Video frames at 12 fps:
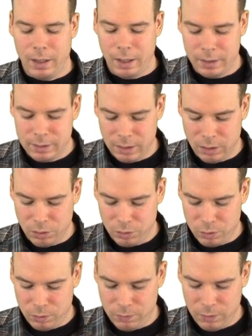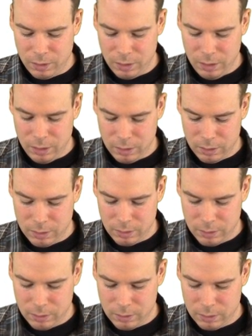as n goes to infinity?
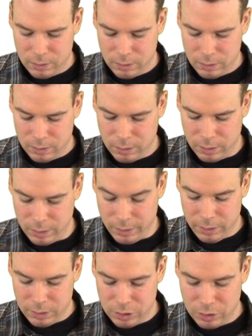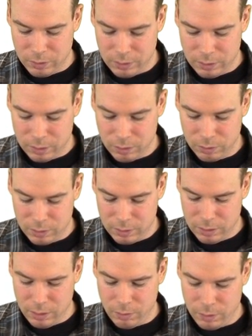I'd like to show that this goes to
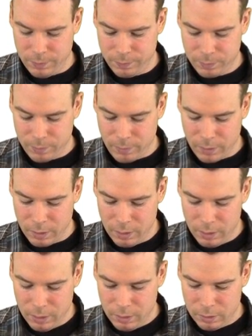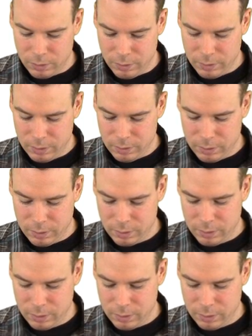0. So this is